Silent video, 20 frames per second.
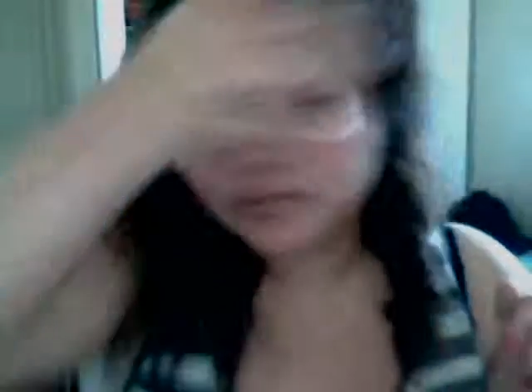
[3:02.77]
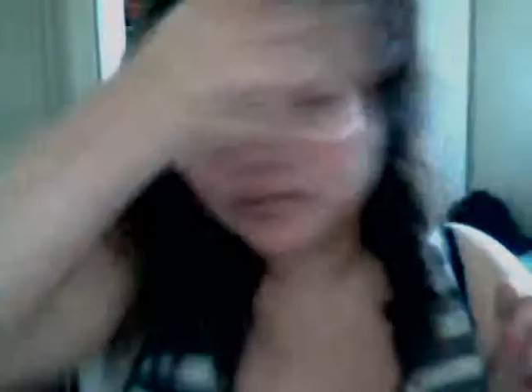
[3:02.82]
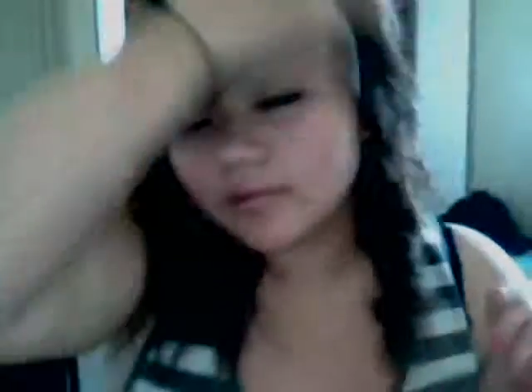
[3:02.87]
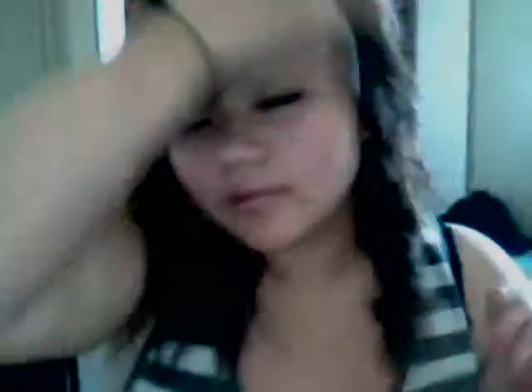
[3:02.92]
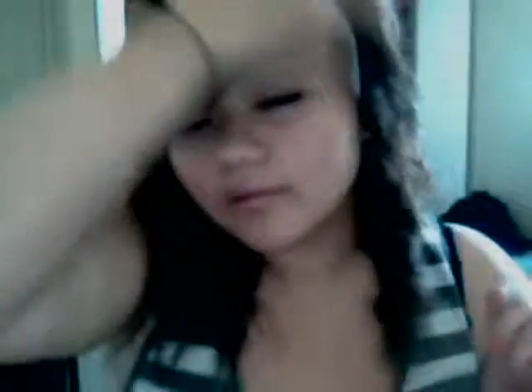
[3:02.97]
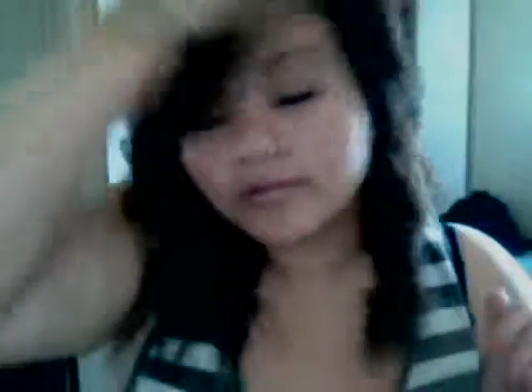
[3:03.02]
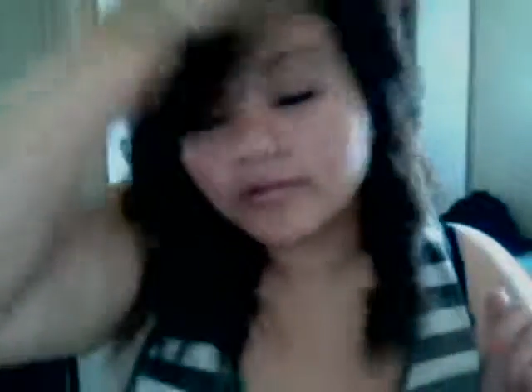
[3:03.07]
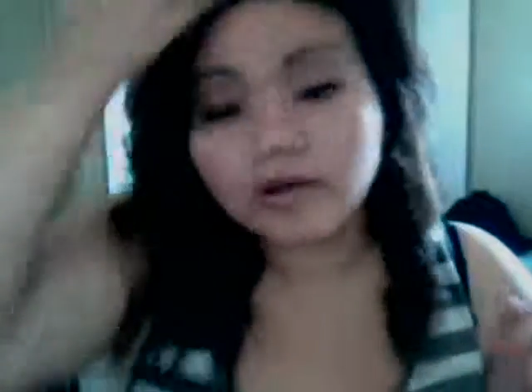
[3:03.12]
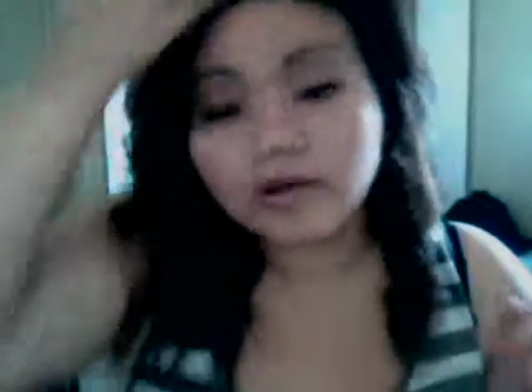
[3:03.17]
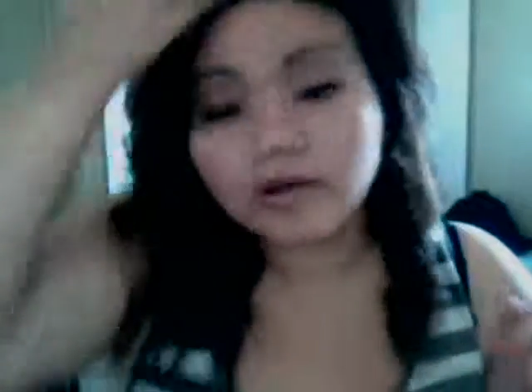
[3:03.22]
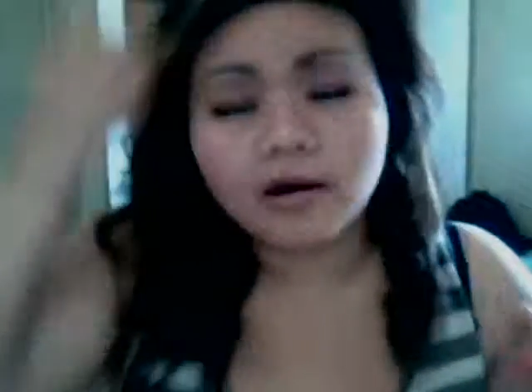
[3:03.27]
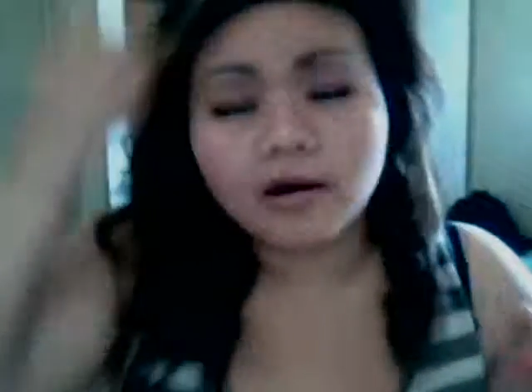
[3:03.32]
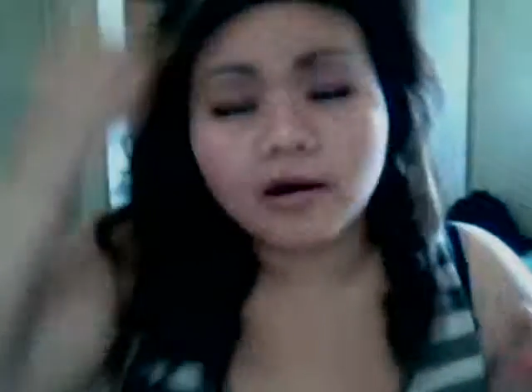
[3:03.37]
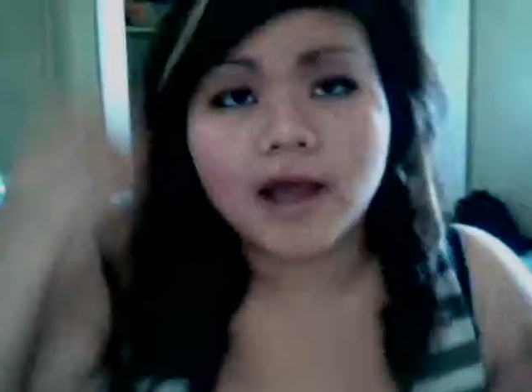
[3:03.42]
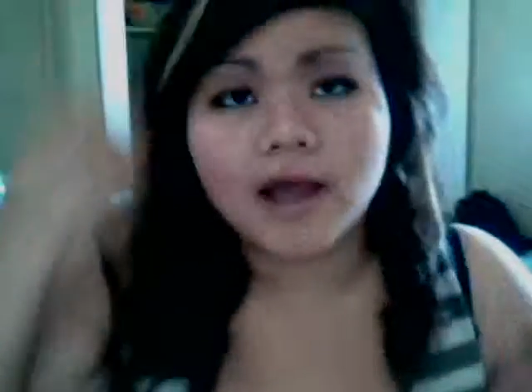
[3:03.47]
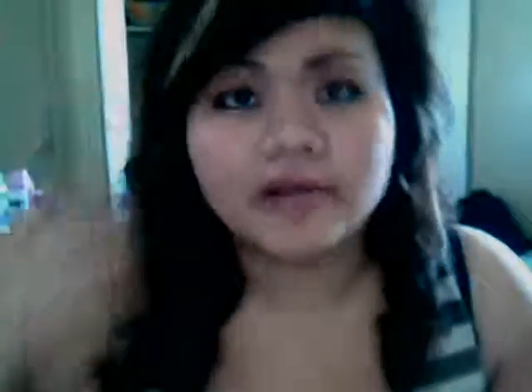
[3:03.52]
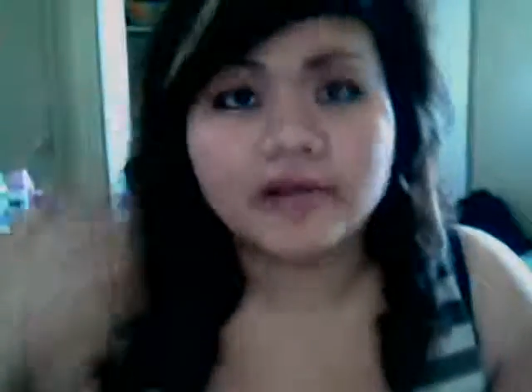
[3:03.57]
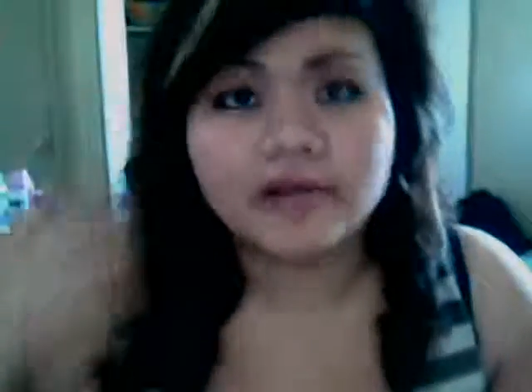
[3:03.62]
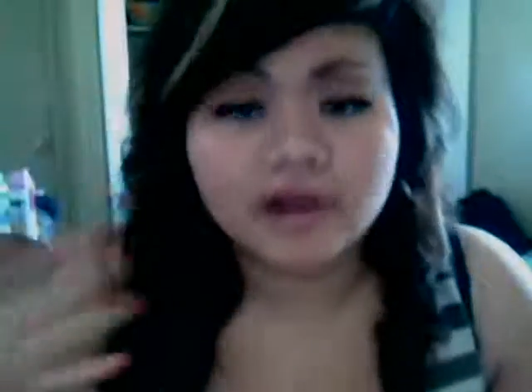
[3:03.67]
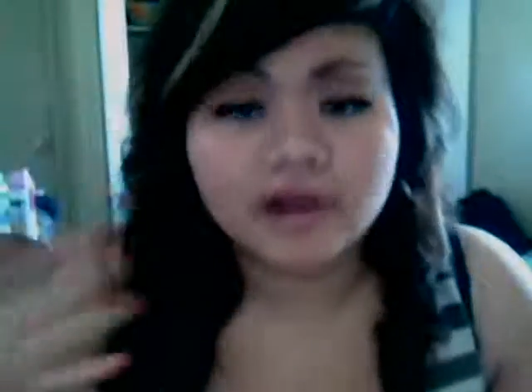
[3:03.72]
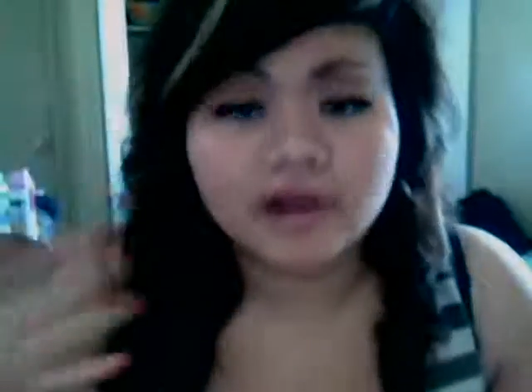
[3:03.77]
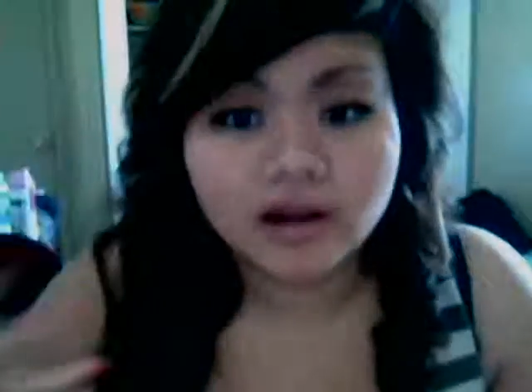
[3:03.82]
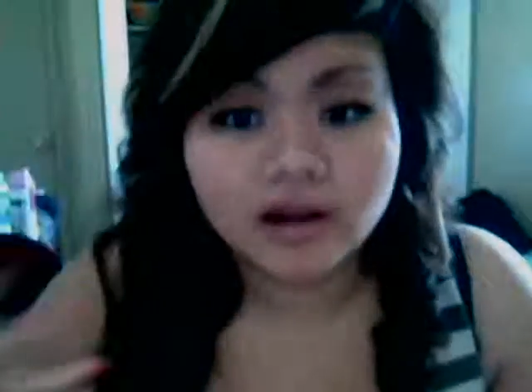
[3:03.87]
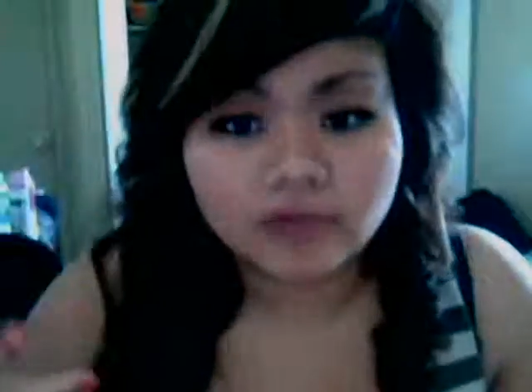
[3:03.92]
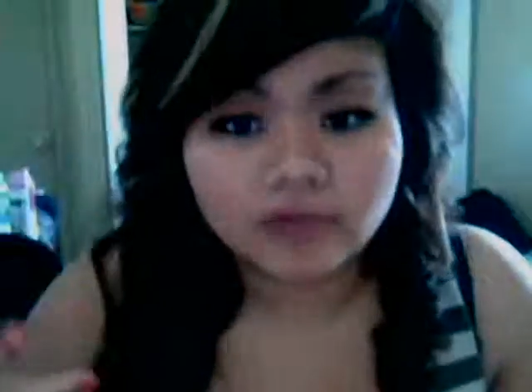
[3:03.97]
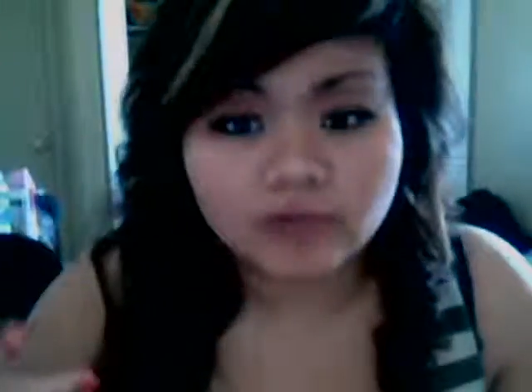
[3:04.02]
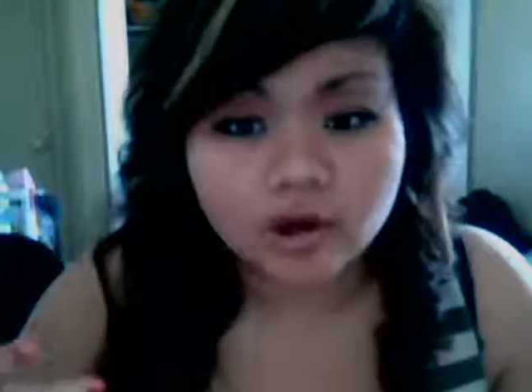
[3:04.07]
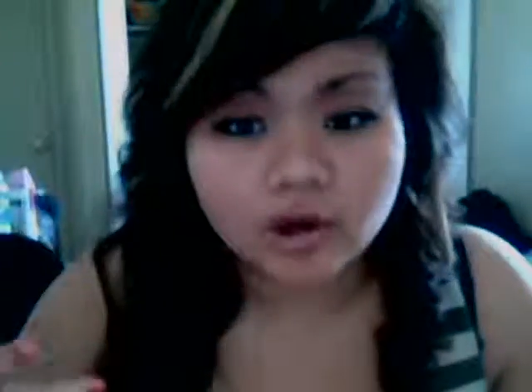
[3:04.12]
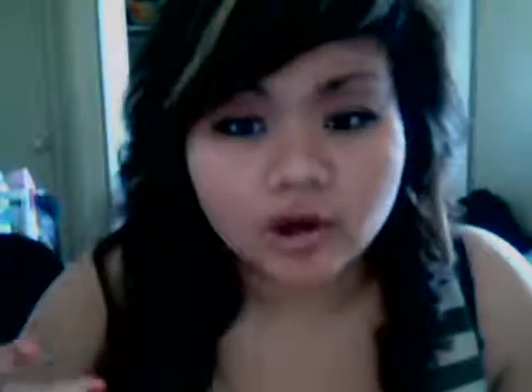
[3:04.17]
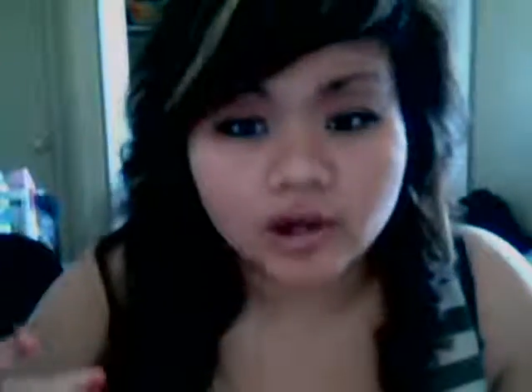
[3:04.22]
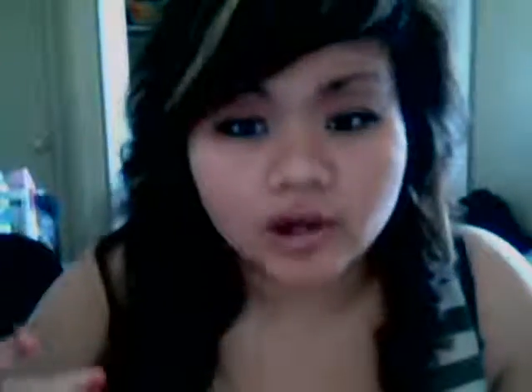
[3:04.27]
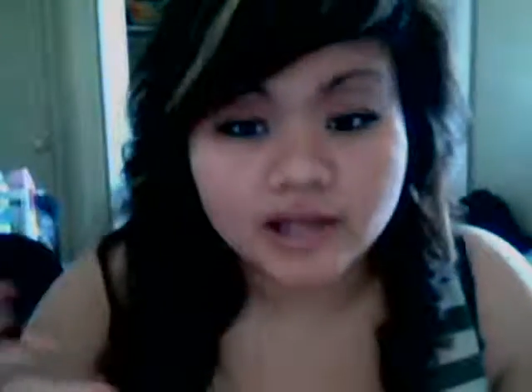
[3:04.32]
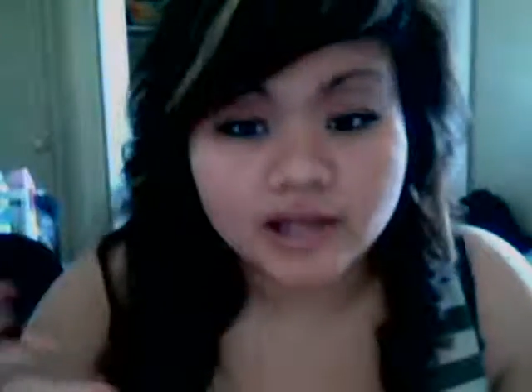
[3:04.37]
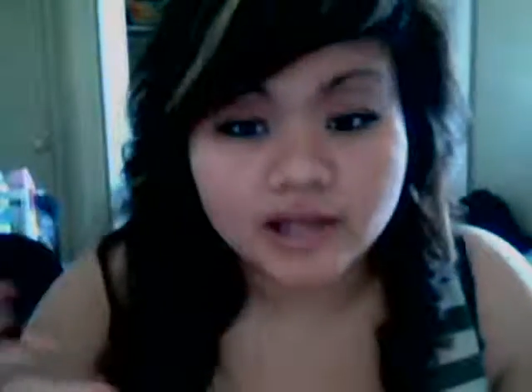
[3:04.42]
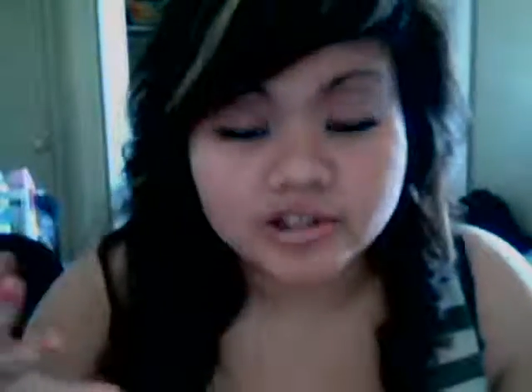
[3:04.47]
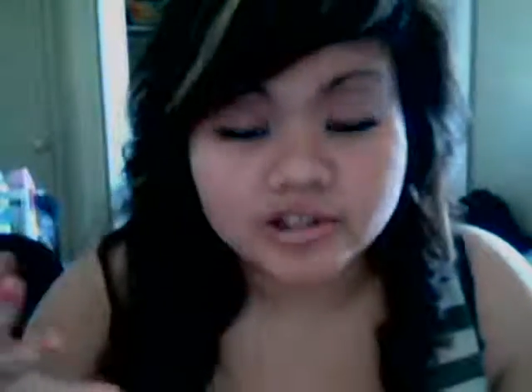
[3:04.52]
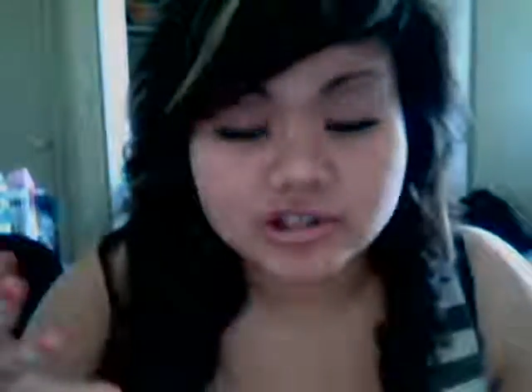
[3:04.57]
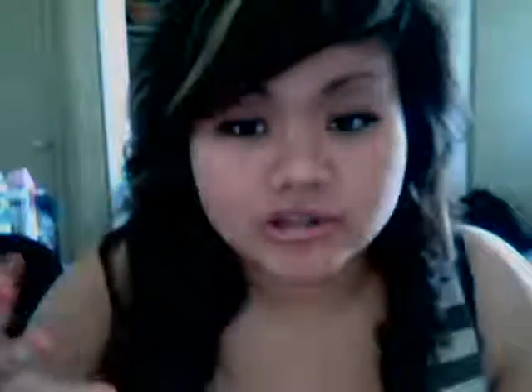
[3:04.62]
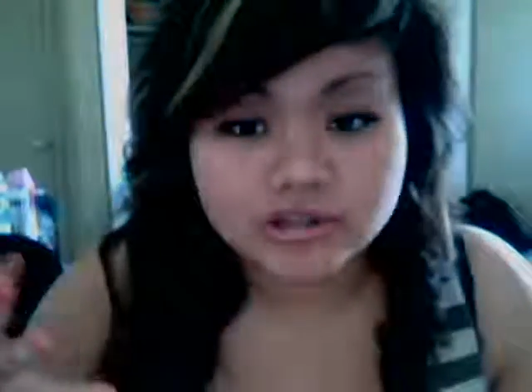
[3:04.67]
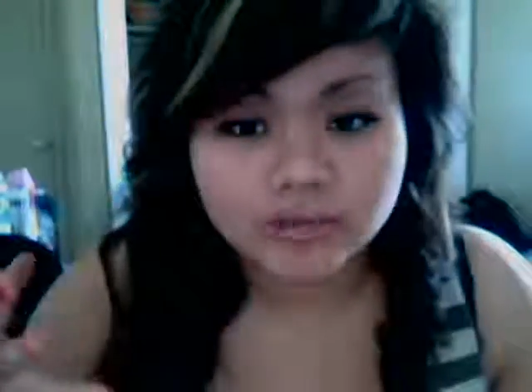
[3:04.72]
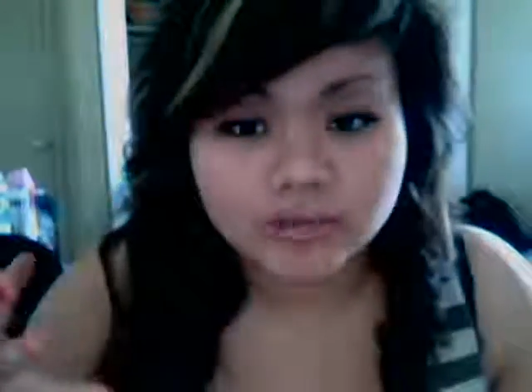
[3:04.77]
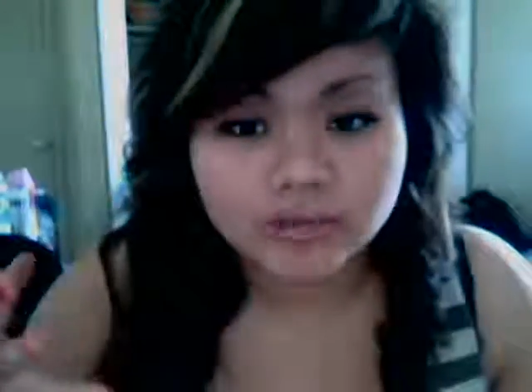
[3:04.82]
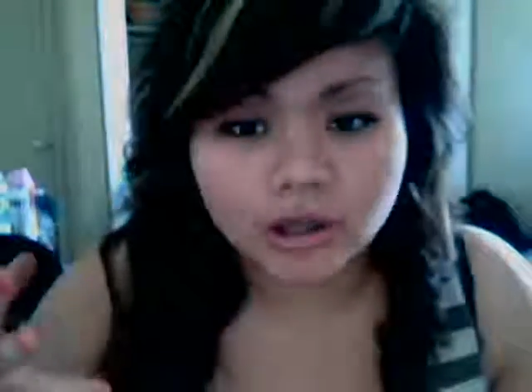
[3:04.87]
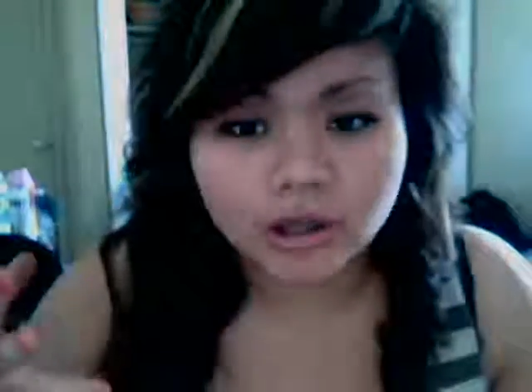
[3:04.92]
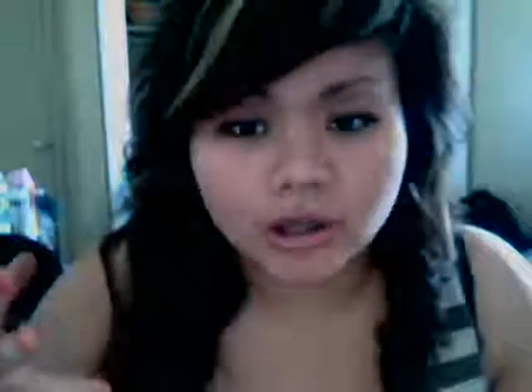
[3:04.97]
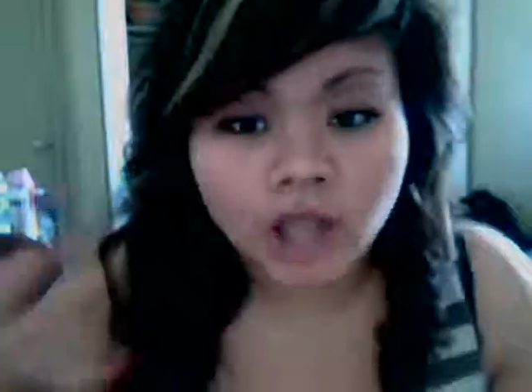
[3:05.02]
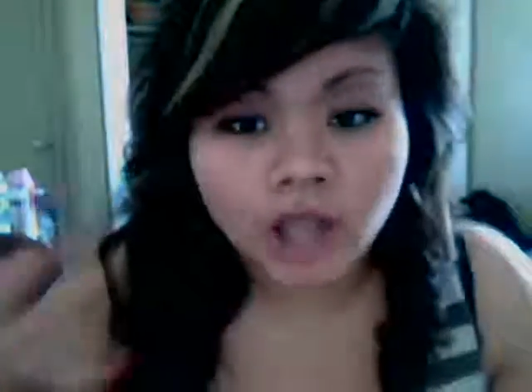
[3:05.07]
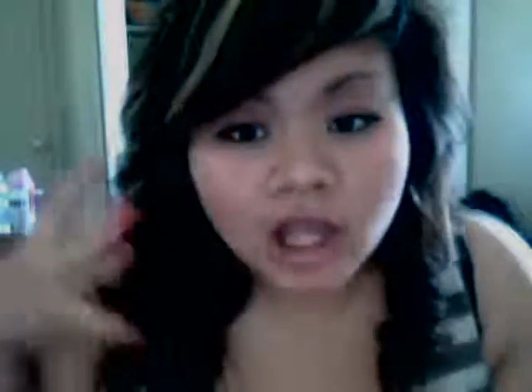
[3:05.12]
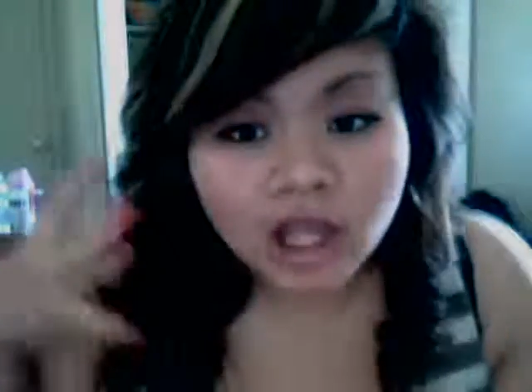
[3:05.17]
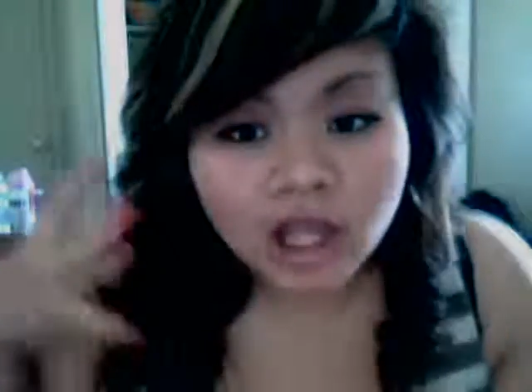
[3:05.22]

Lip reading: Even though I already have long lashes, but